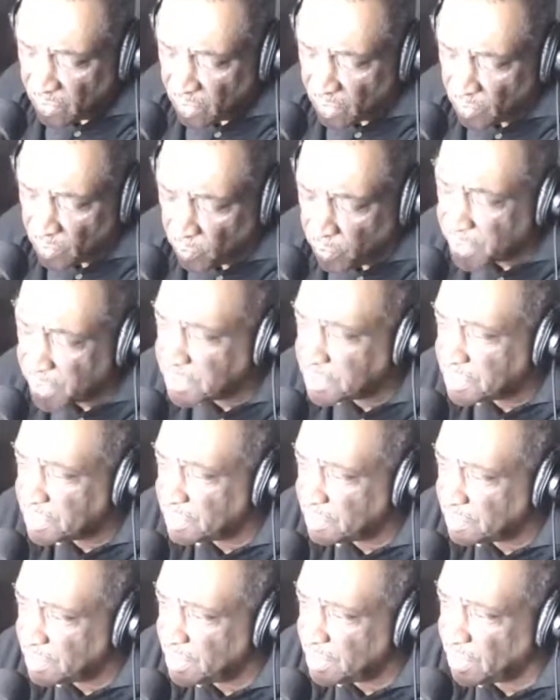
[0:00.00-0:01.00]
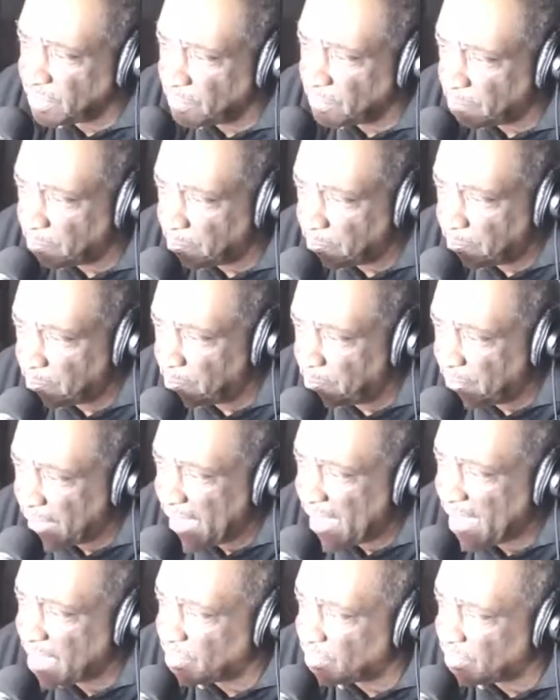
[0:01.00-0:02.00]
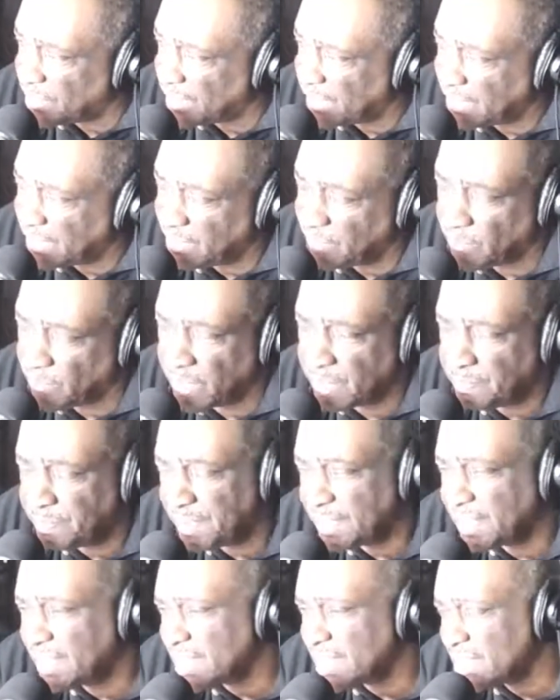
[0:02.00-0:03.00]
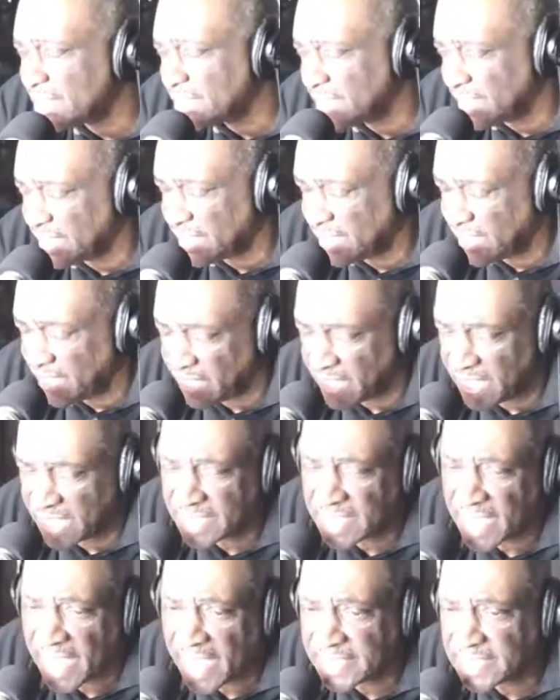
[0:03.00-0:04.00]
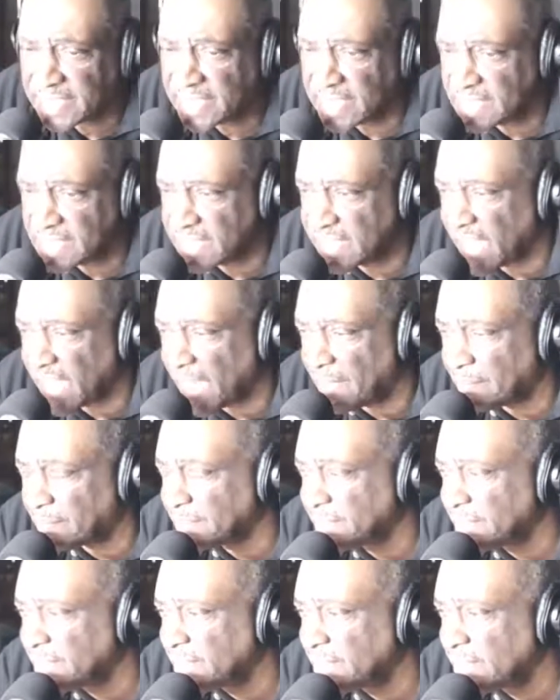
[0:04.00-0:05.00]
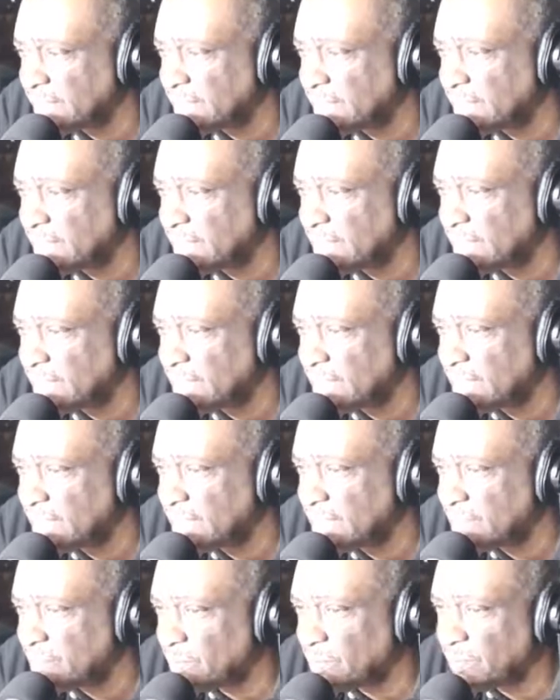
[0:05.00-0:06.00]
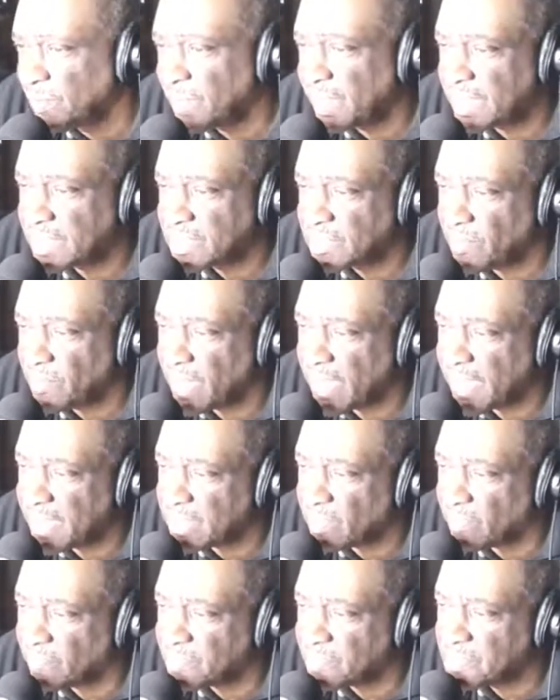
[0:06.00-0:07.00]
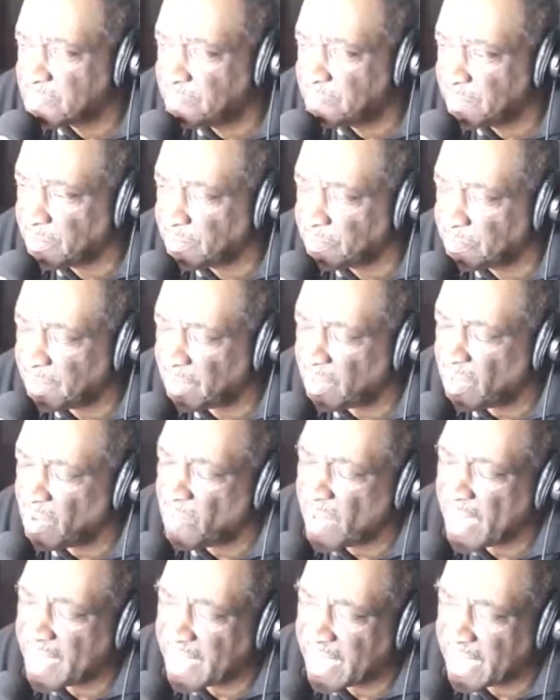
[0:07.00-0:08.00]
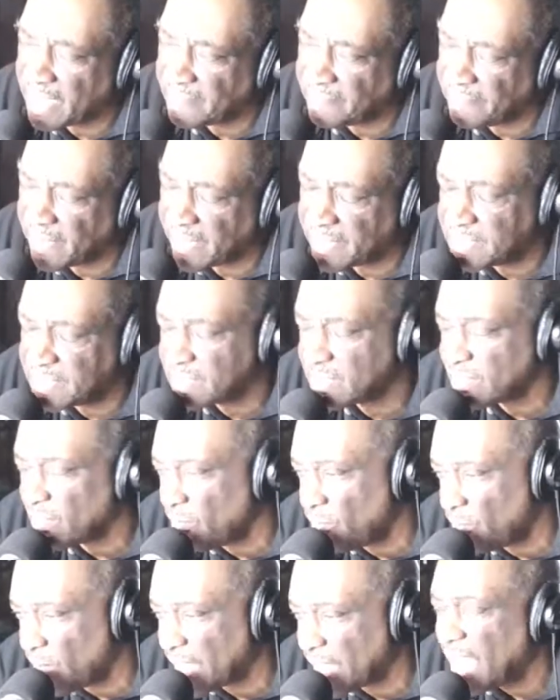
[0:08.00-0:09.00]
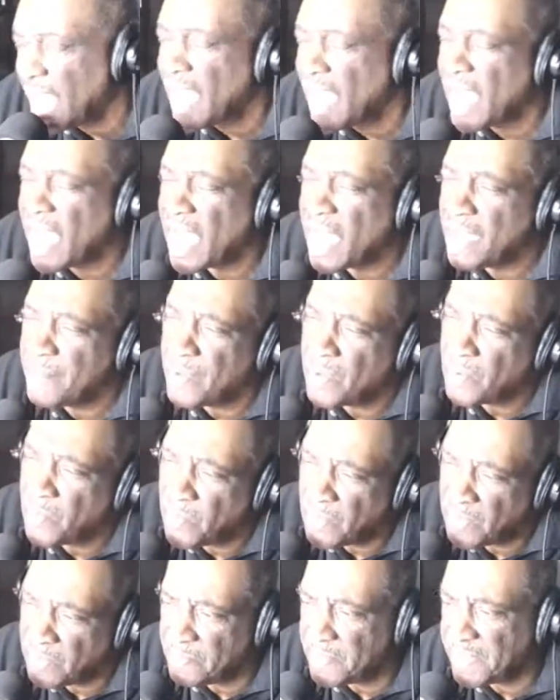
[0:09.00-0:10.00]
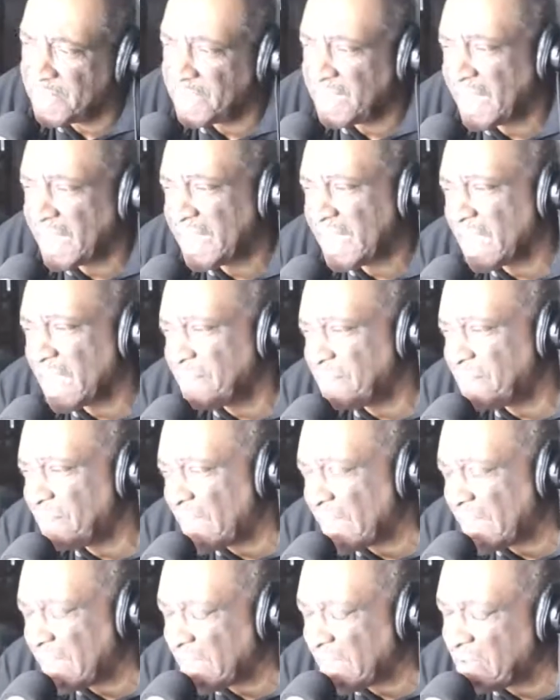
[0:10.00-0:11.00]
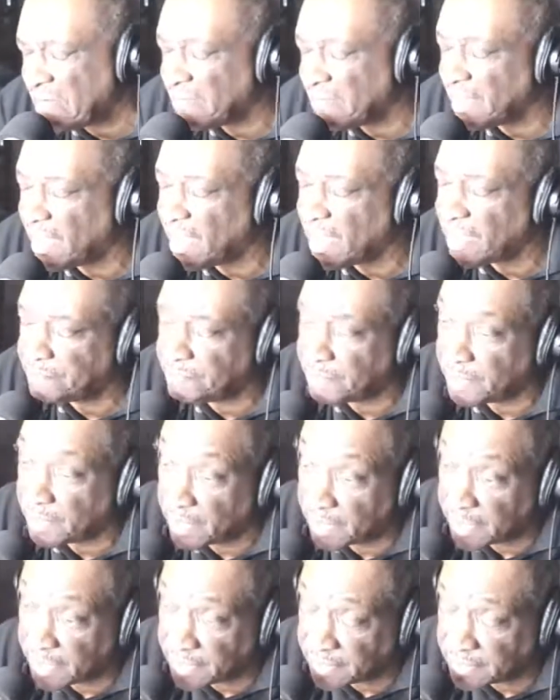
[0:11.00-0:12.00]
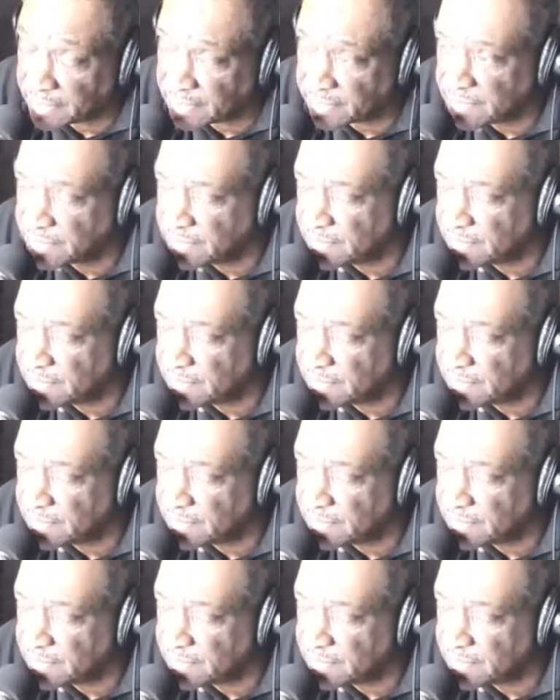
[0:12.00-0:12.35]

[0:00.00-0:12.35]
wish, bad on anyone, but this thing has to stop. Marie is crying over spilt milk. Oh, I got fired. So what? I'm a woman. I get fired. Please.